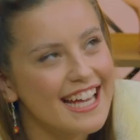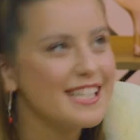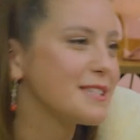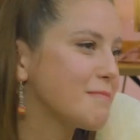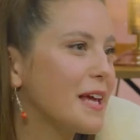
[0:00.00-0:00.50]

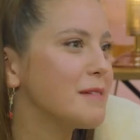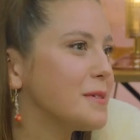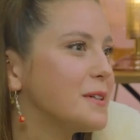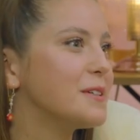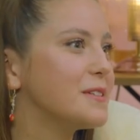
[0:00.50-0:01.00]
kiss
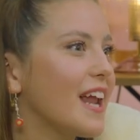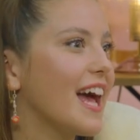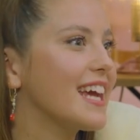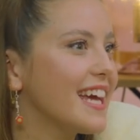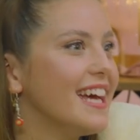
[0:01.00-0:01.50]
people. Yeah.
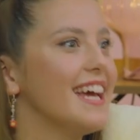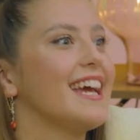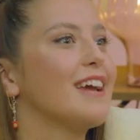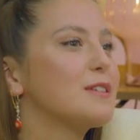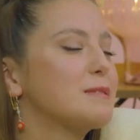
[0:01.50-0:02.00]
Like
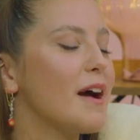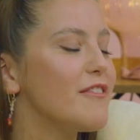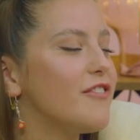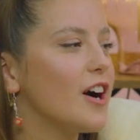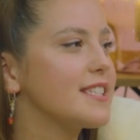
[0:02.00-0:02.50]
he was
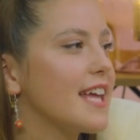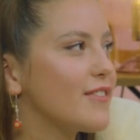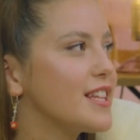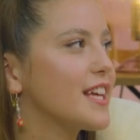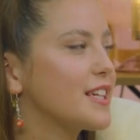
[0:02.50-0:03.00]
my first
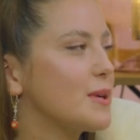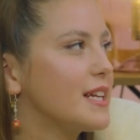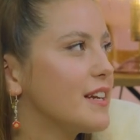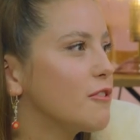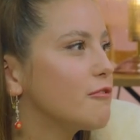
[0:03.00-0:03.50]
everything. So
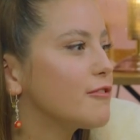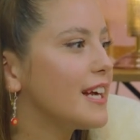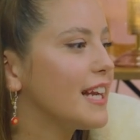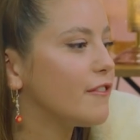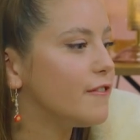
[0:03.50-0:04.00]
I didn't
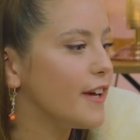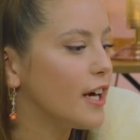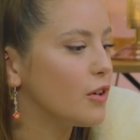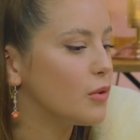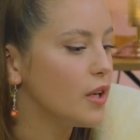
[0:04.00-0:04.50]
really
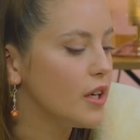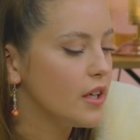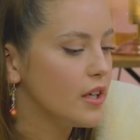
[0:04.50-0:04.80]
feel